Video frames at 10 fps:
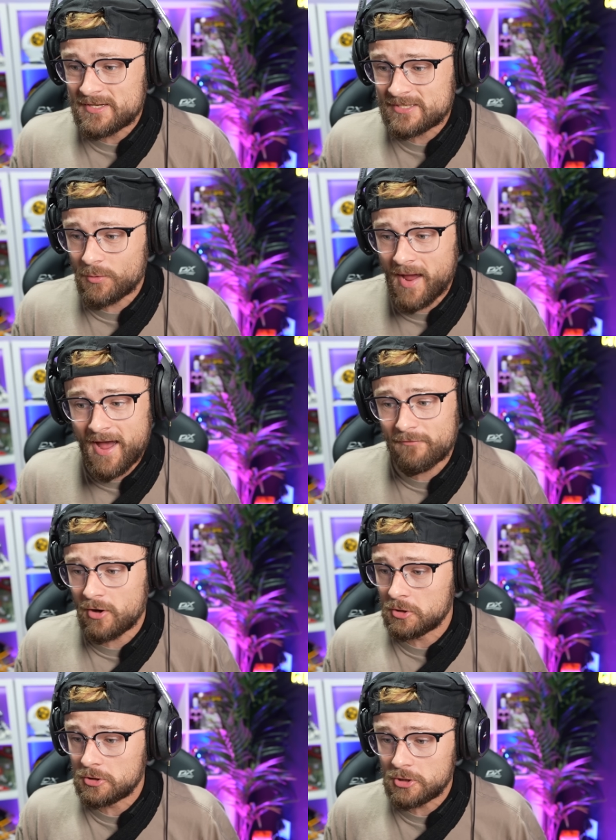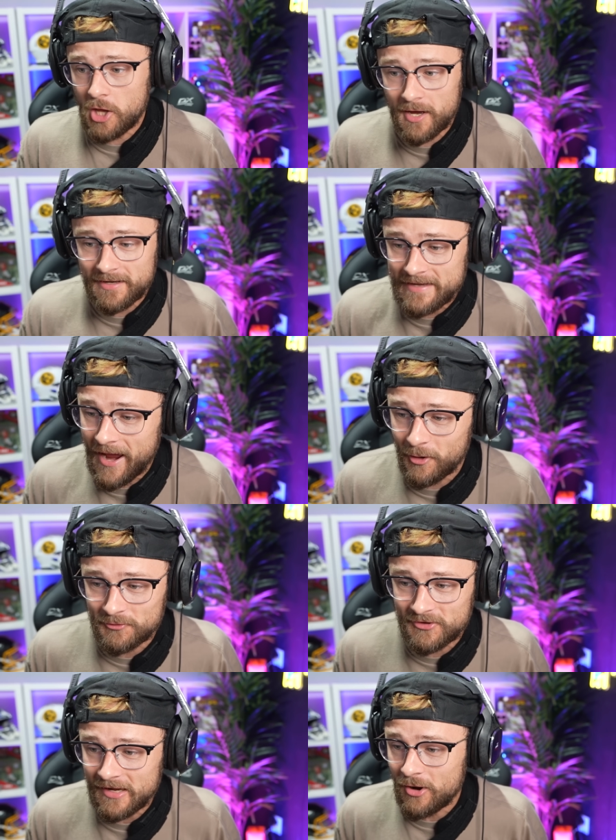We still have a lot of
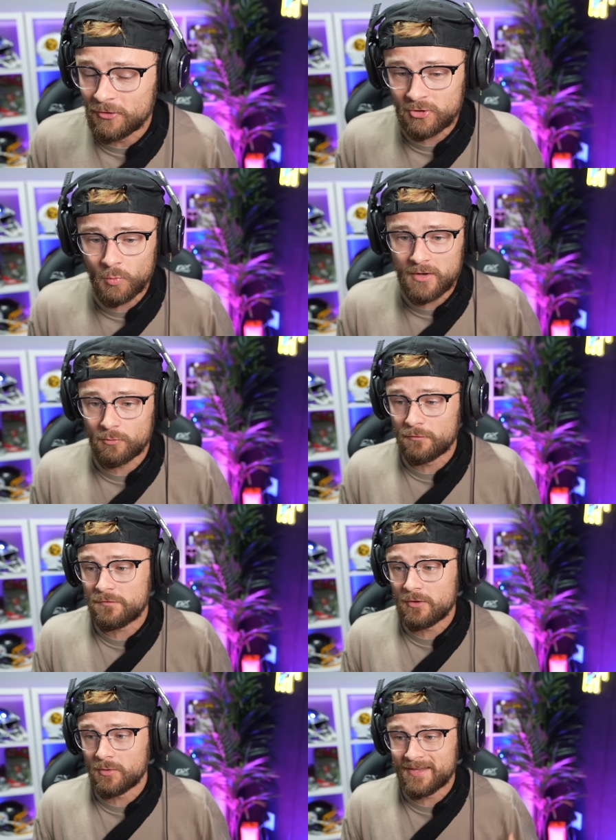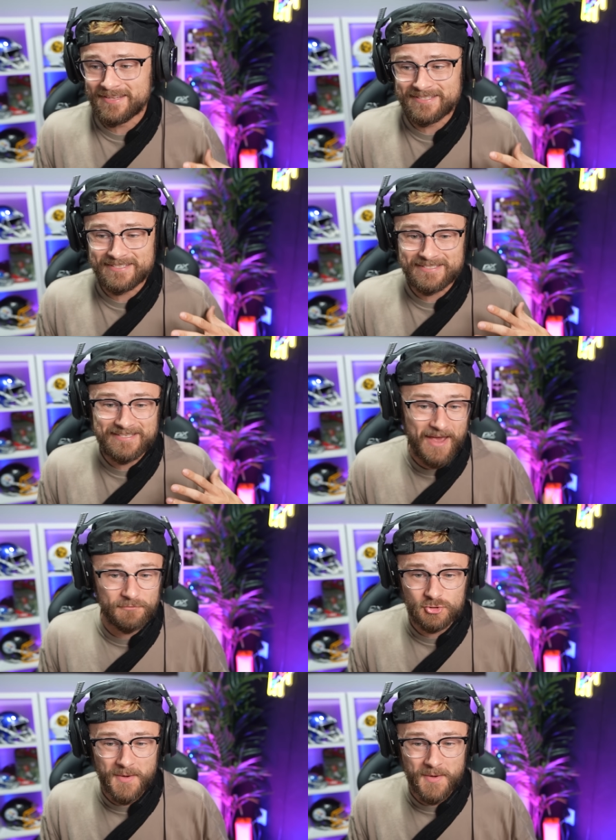downs that go until we reveal his dev